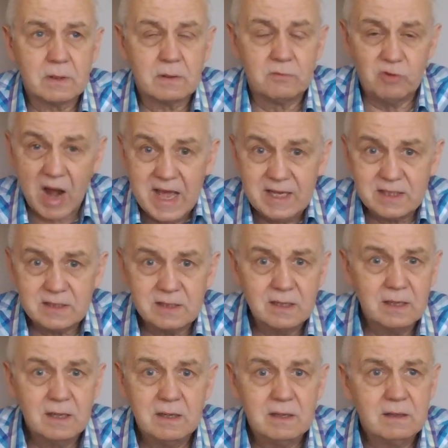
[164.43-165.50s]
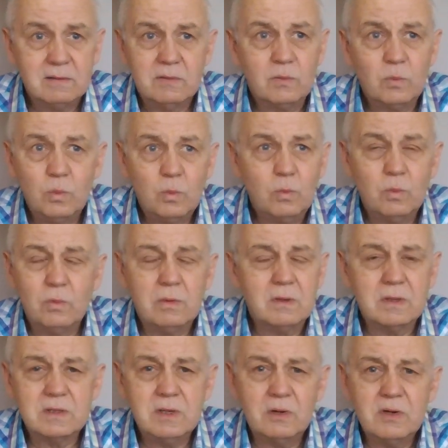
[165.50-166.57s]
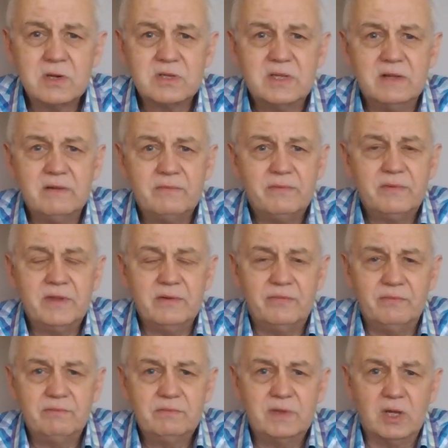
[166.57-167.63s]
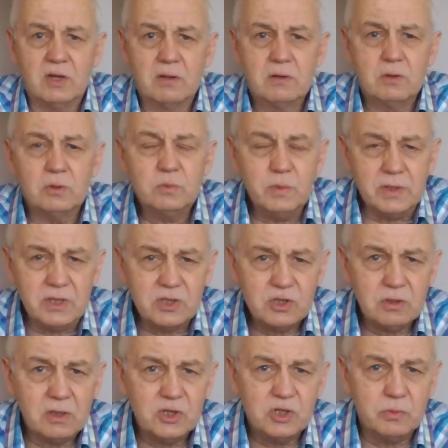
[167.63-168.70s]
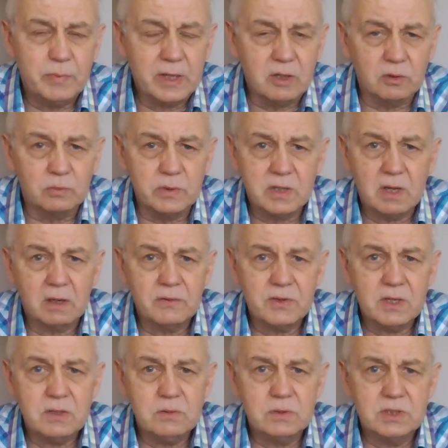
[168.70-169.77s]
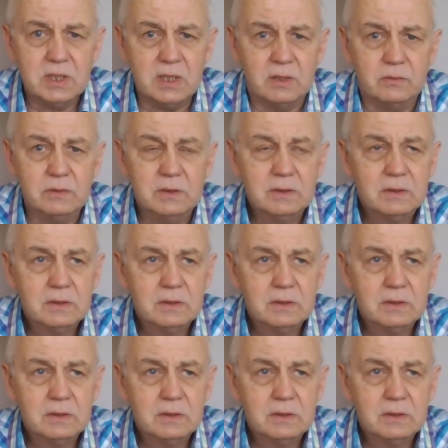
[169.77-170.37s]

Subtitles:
race, as long as they're good with you, surely should be good with all of those, you know.